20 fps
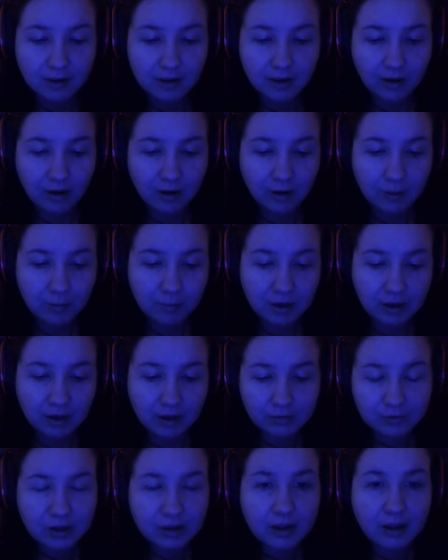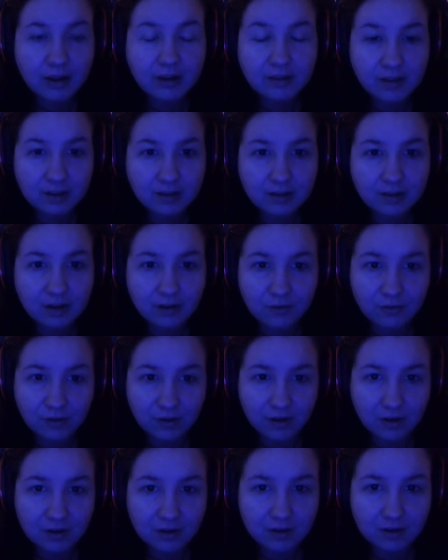And I realize that's not
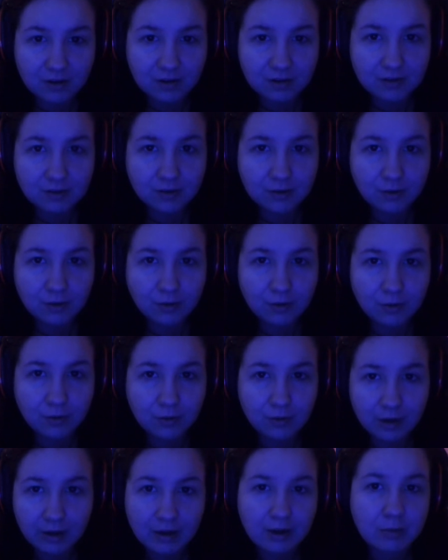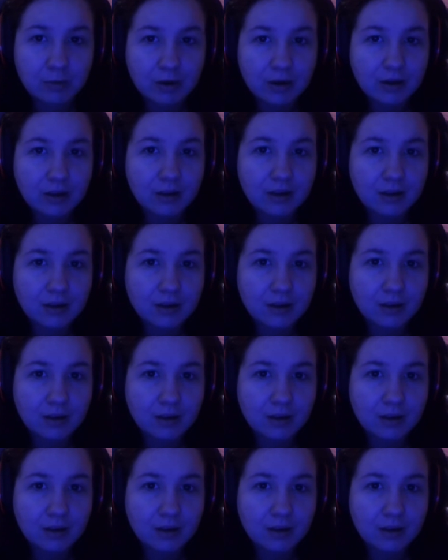fair to anybody,